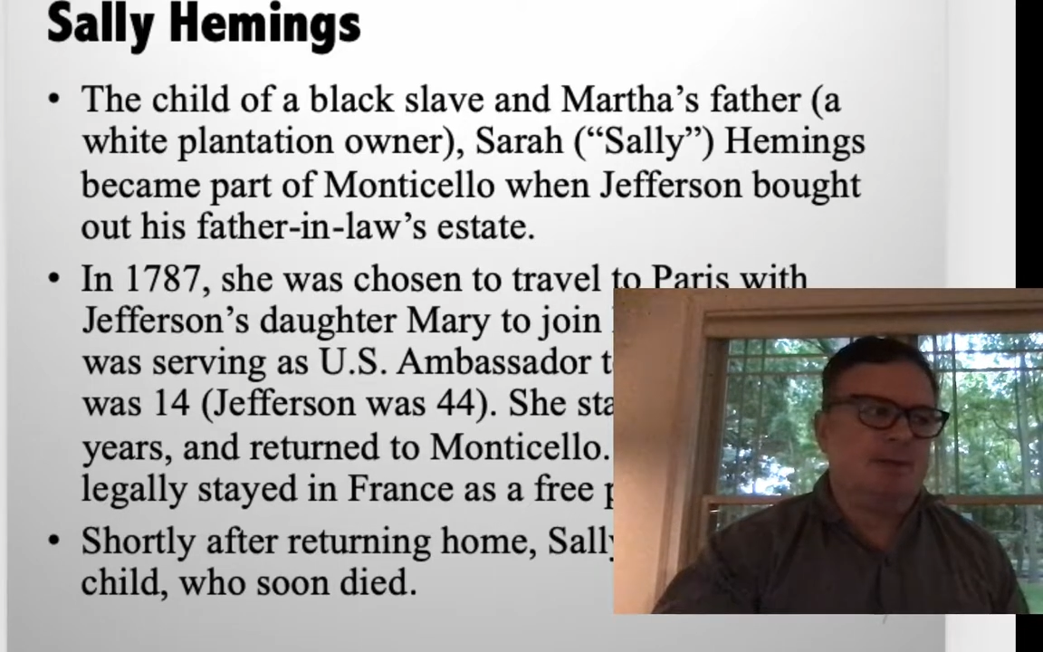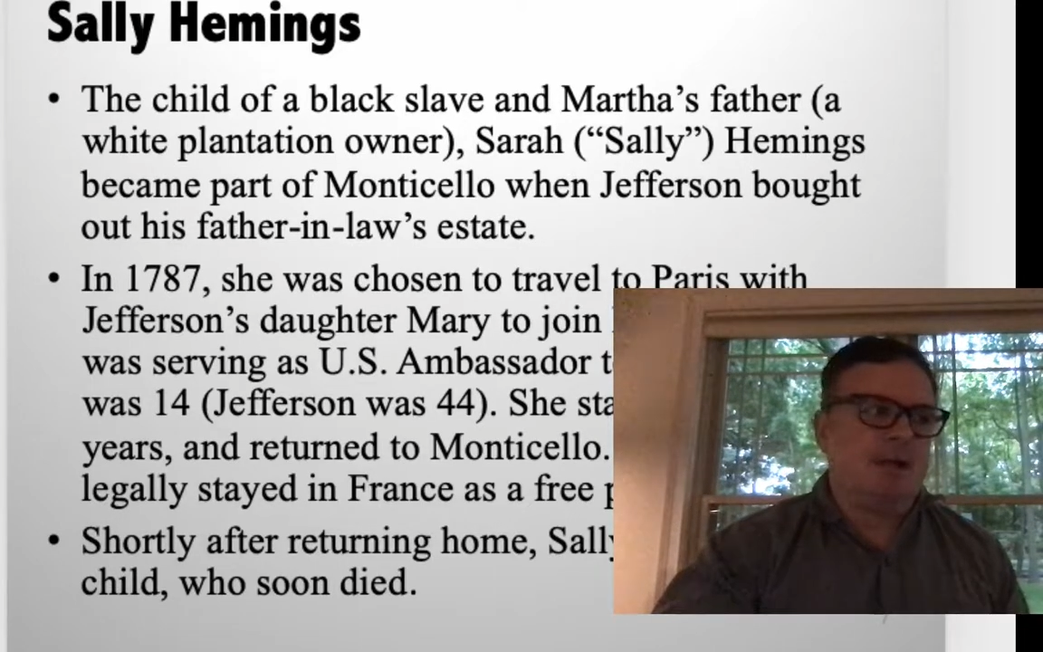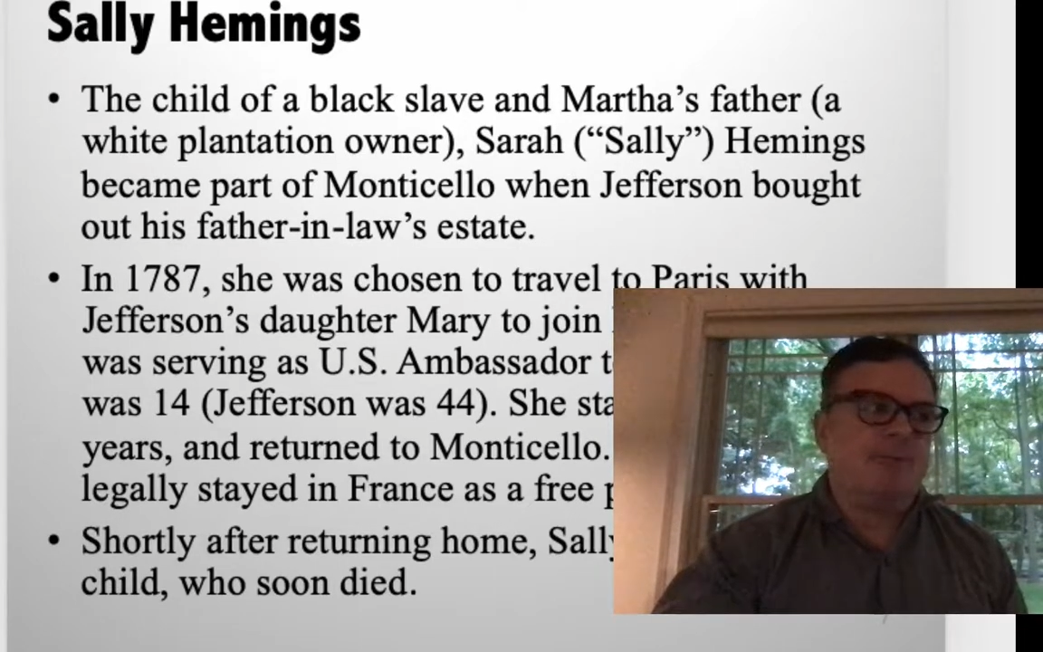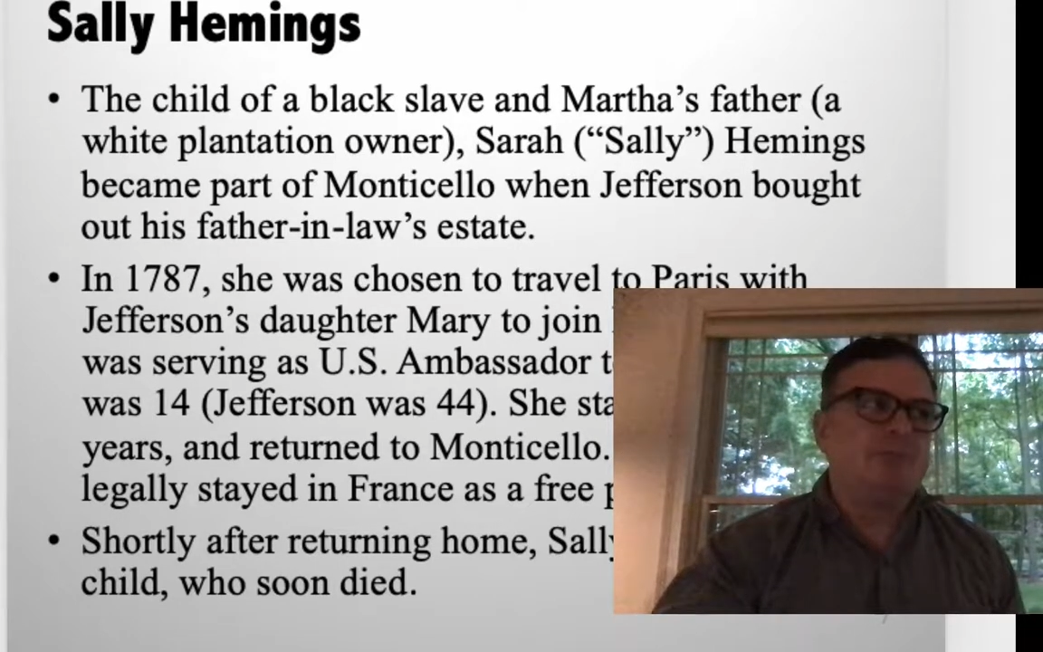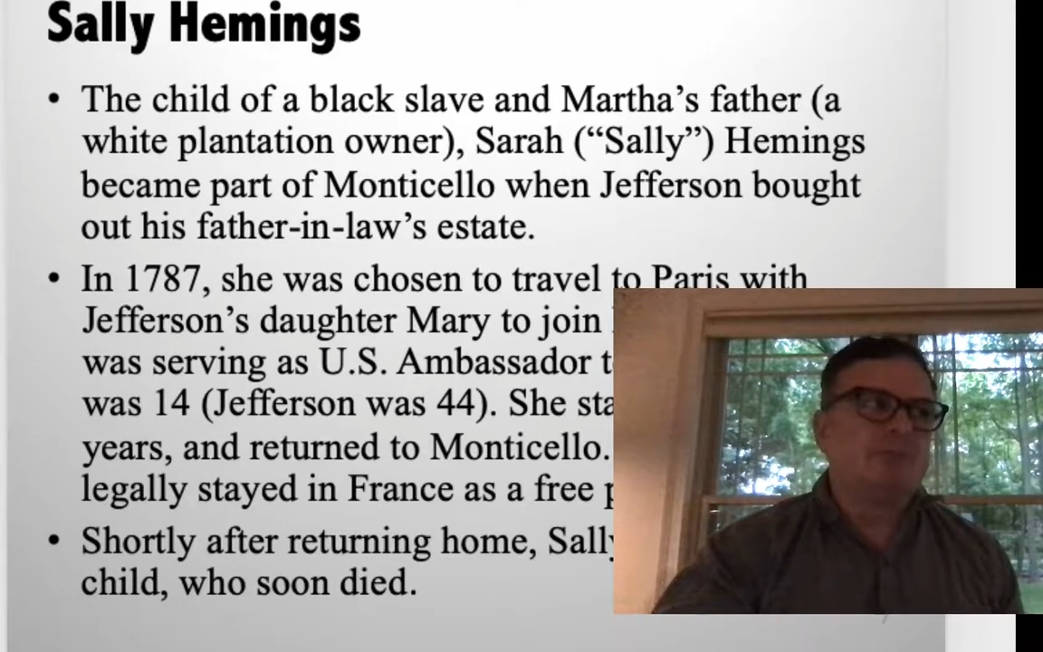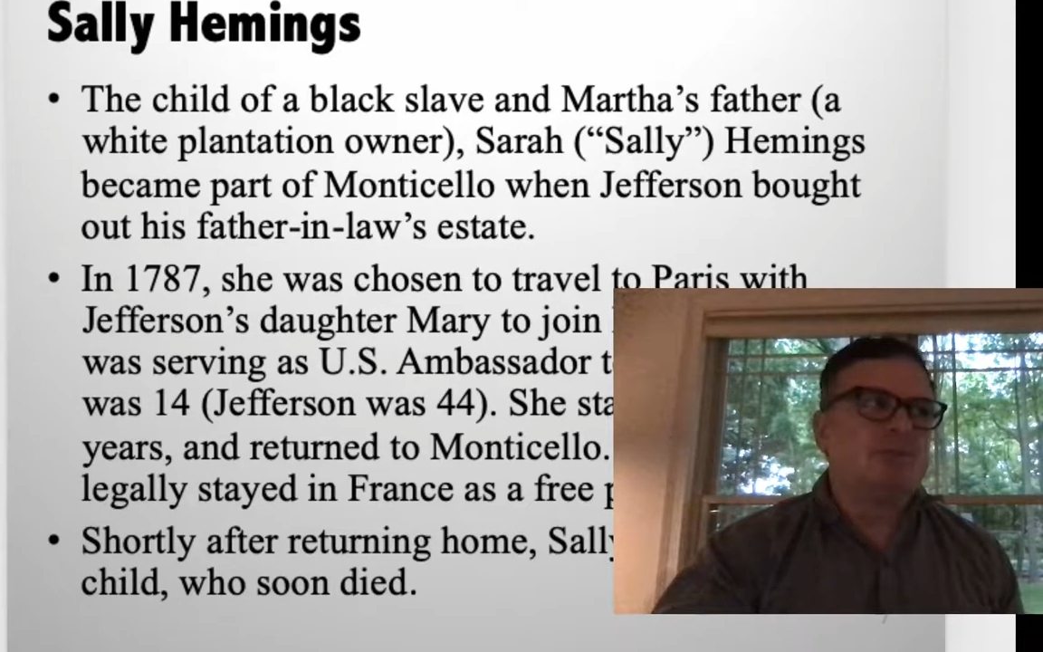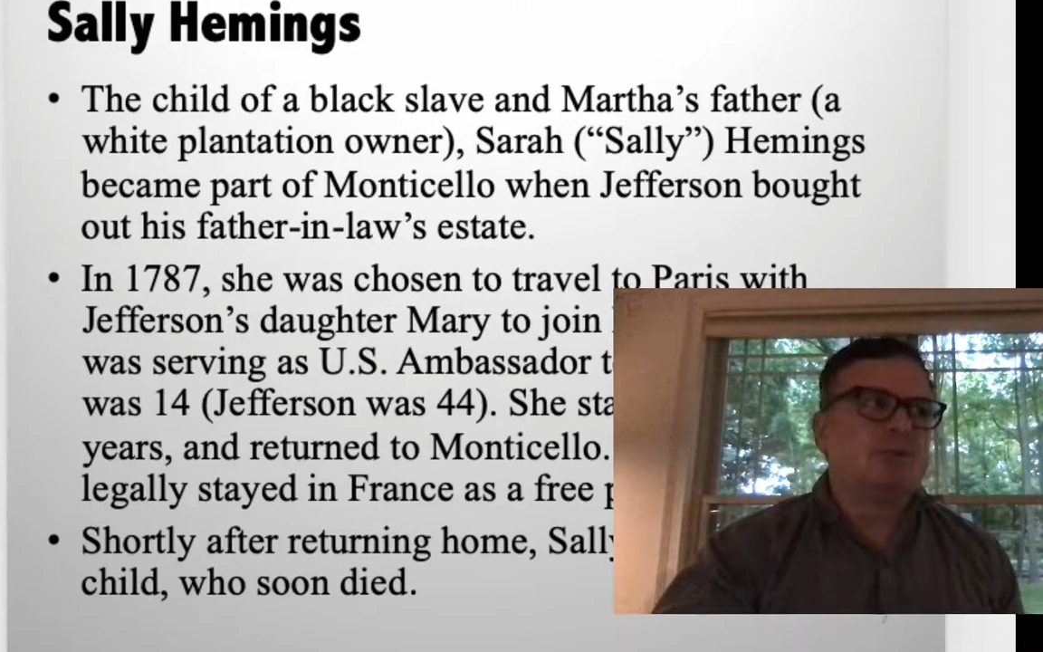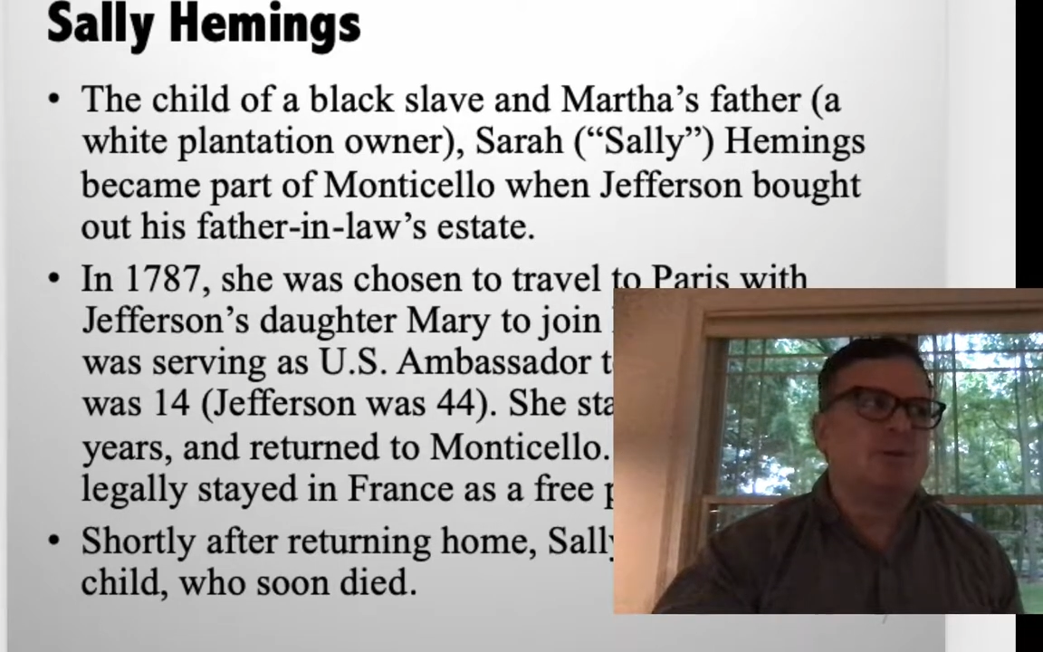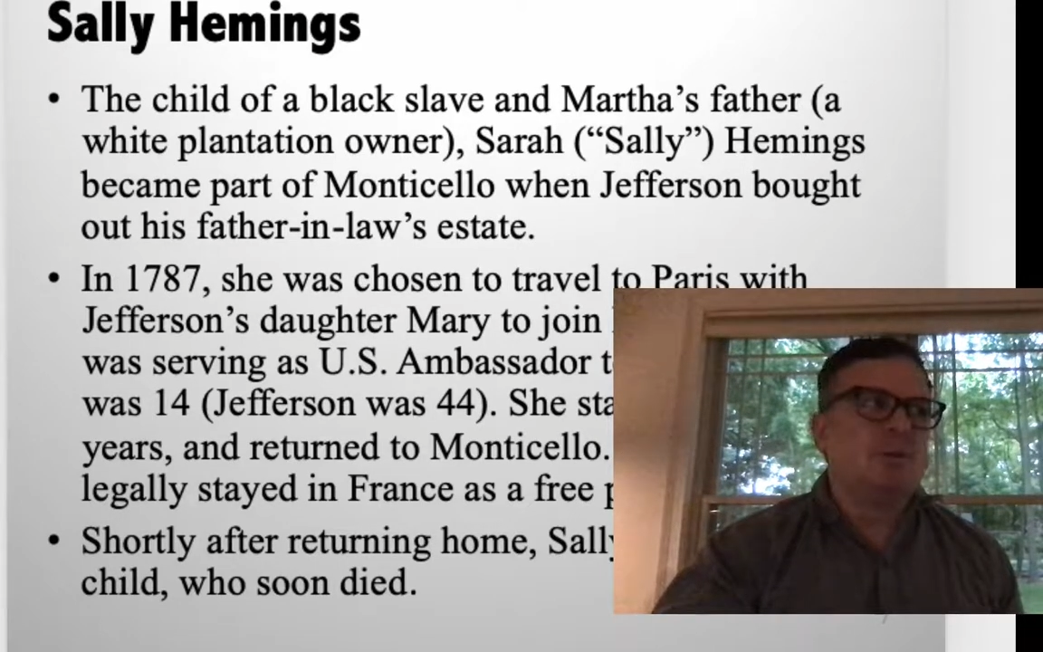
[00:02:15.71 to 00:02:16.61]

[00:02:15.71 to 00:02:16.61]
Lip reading: I even struggle